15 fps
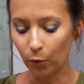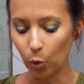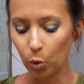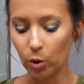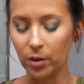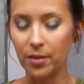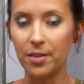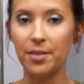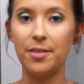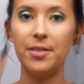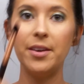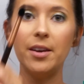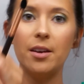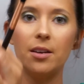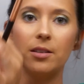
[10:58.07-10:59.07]
For
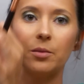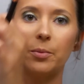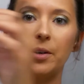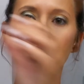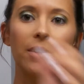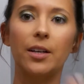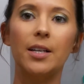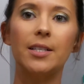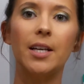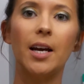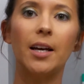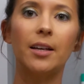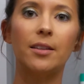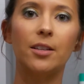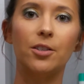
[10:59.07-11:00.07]
this, we are gonna
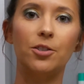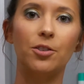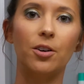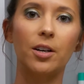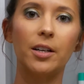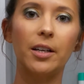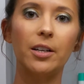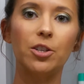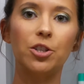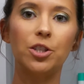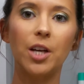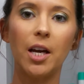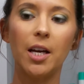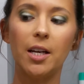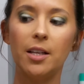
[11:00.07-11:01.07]
take the darkest
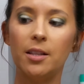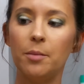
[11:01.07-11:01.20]
shade